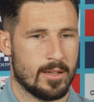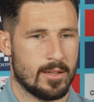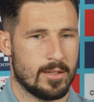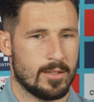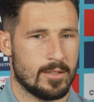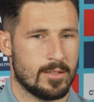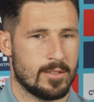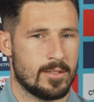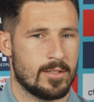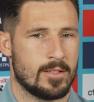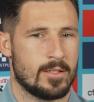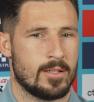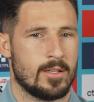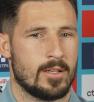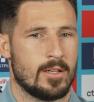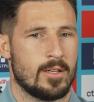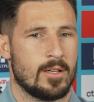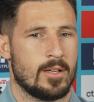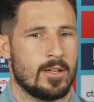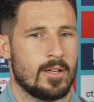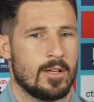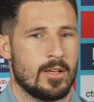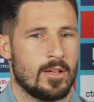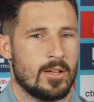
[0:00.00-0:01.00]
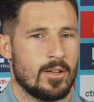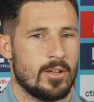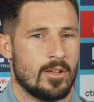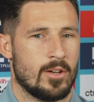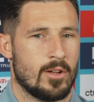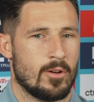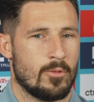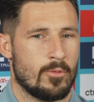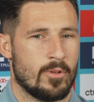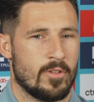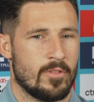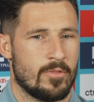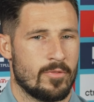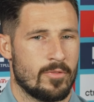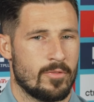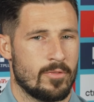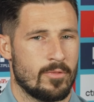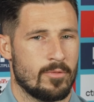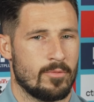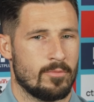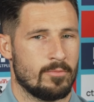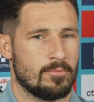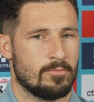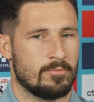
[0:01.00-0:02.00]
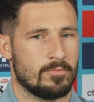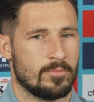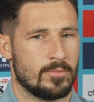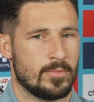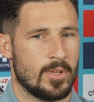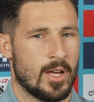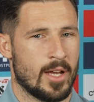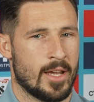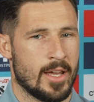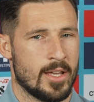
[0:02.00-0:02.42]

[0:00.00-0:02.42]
and I